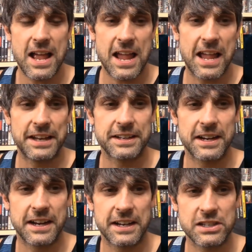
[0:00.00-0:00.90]
and
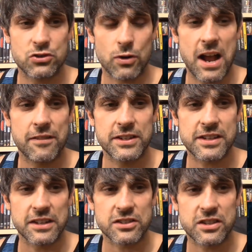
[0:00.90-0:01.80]
uh, he's driving he's
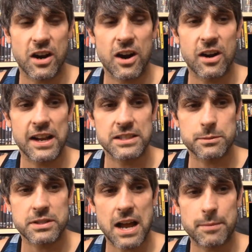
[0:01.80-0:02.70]
got a scar he ends
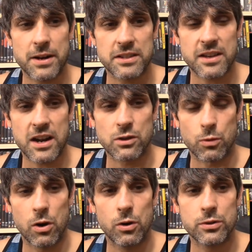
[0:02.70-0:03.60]
up stopping on the side of the
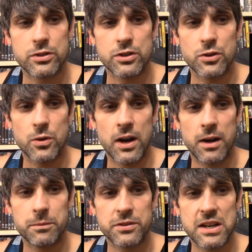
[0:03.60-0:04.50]
road to
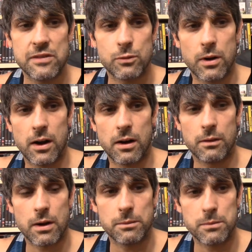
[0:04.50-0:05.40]
um, see if
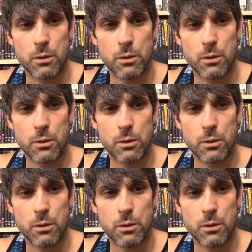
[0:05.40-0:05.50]
uh, a,